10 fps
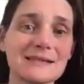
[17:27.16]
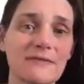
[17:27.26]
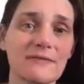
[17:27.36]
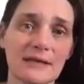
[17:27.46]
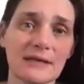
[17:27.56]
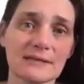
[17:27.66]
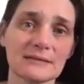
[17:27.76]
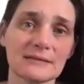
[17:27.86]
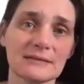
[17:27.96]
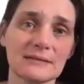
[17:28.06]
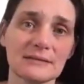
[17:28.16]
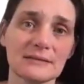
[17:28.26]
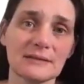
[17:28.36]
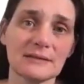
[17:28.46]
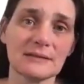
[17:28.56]
This stuff,
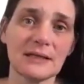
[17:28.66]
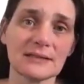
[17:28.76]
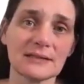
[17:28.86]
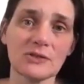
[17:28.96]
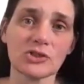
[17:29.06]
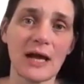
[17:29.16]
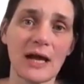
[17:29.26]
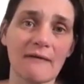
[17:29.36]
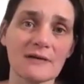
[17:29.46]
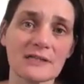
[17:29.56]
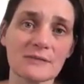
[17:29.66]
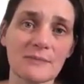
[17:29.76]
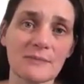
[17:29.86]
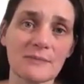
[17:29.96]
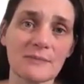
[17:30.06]
guys, is something you
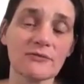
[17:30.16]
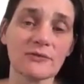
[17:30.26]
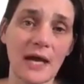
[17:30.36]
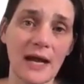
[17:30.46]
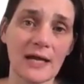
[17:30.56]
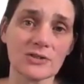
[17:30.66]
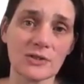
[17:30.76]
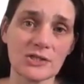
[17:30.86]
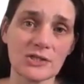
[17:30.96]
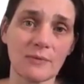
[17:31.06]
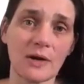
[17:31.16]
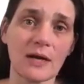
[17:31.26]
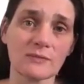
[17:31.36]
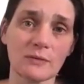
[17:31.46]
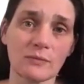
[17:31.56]
should have, especially for that
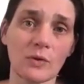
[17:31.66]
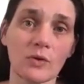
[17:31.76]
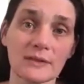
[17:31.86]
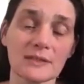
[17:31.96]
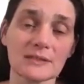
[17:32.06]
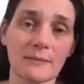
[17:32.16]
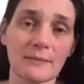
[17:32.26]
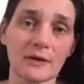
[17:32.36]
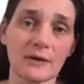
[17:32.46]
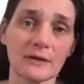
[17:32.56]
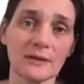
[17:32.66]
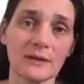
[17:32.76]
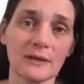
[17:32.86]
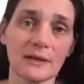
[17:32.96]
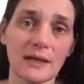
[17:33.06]
hydration part as we roll into
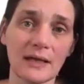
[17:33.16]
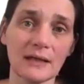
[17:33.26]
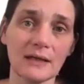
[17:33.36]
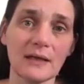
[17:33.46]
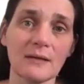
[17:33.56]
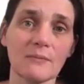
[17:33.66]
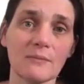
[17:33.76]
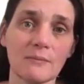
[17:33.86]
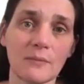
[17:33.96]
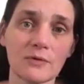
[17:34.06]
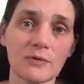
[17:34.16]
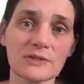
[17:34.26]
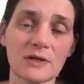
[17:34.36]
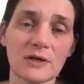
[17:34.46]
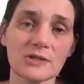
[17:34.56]
summer. Okay.
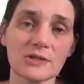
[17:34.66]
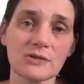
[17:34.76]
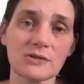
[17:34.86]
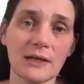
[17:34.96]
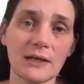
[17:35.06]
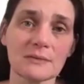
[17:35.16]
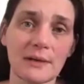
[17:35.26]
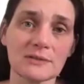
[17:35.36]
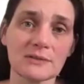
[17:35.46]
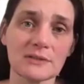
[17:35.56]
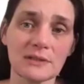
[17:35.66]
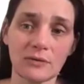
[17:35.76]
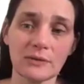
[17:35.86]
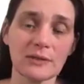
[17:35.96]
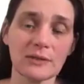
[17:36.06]
Most of the country right now is
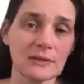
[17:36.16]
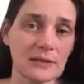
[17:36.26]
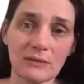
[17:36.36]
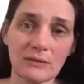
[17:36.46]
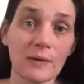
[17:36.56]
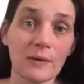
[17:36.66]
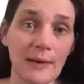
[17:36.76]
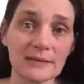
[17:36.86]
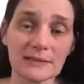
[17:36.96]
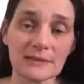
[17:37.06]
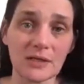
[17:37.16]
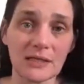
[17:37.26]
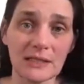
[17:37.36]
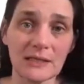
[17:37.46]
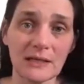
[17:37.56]
about to, we're about to
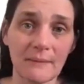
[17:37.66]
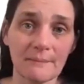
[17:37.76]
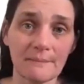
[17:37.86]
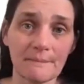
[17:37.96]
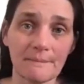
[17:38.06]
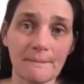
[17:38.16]
start heating up.